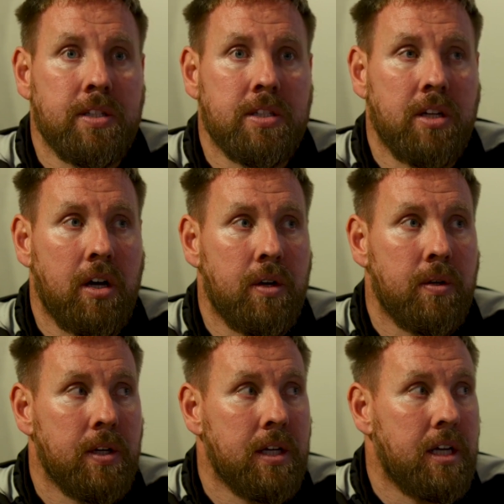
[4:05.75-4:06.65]

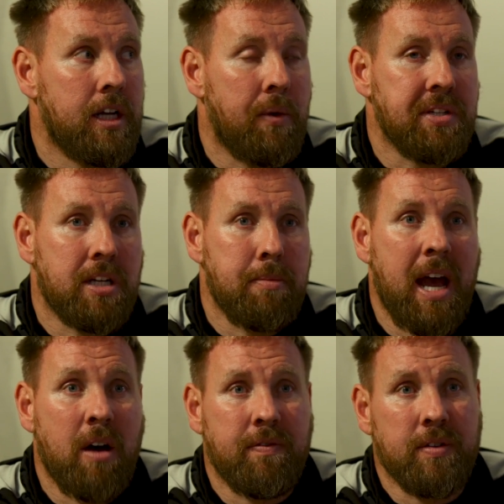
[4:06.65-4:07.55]
So he's going to be
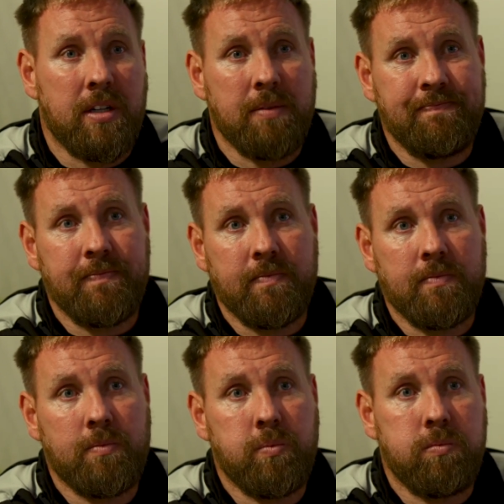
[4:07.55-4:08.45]
out for
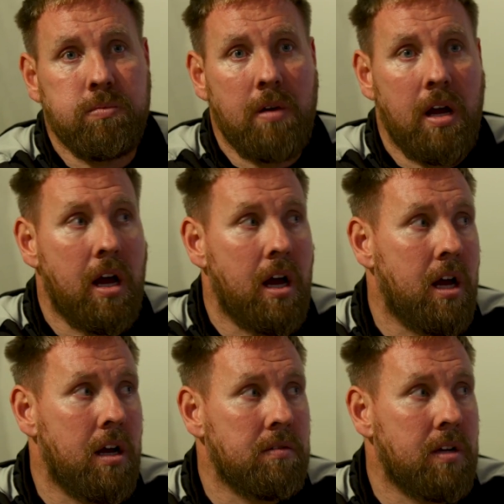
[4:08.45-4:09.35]

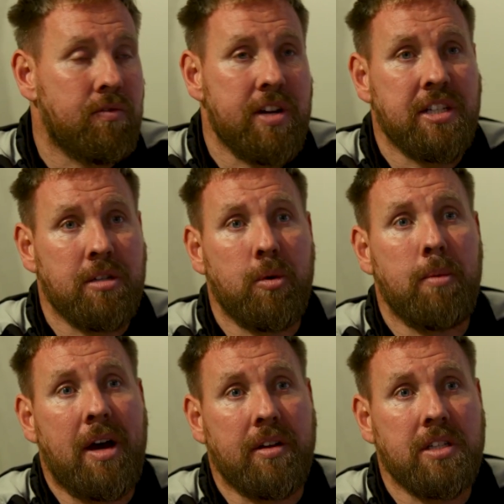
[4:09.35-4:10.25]
a reasonable
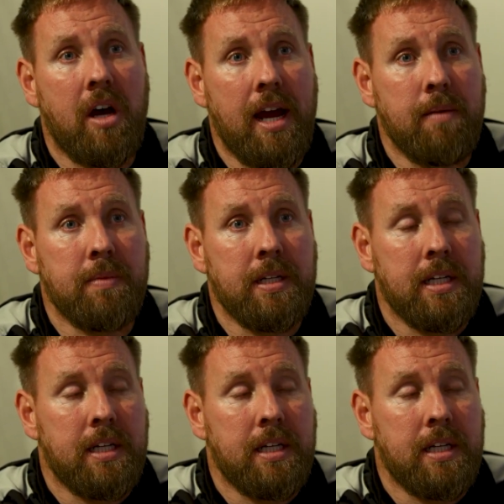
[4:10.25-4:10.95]
amount of time.